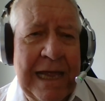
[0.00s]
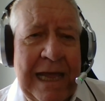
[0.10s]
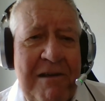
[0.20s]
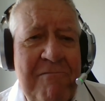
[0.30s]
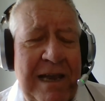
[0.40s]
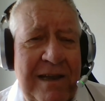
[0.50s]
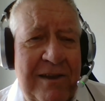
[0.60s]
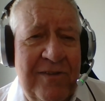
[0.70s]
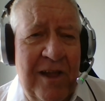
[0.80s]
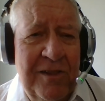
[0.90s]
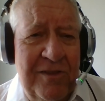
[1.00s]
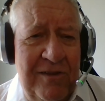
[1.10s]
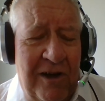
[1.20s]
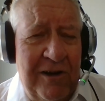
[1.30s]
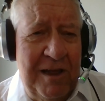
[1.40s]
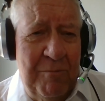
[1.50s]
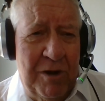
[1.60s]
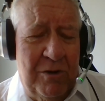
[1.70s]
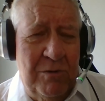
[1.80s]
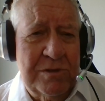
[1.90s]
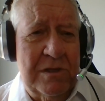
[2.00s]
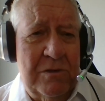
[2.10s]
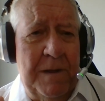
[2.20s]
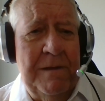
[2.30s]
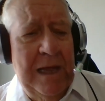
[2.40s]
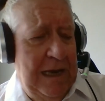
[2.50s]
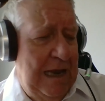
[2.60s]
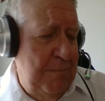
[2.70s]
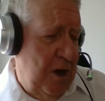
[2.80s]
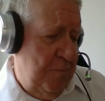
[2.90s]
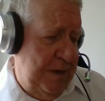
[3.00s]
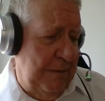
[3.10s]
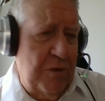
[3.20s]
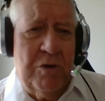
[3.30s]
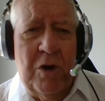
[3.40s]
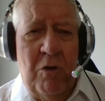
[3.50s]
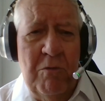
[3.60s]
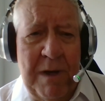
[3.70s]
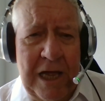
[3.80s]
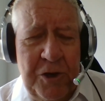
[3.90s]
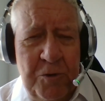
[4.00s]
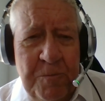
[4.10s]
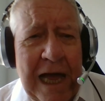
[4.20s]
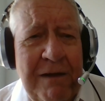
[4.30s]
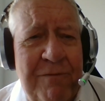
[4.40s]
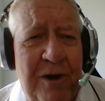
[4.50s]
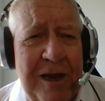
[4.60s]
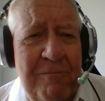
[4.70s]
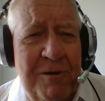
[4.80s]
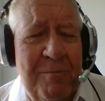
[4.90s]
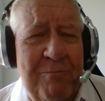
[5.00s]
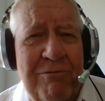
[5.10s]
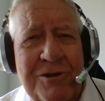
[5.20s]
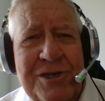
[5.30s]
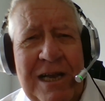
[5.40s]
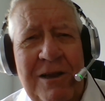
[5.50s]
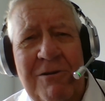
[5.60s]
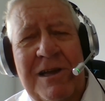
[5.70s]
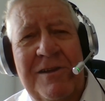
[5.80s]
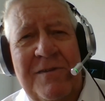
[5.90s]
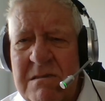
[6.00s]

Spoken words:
getting ready to start designing my course, I thought, let me open up the good old manual and find out what the project log is.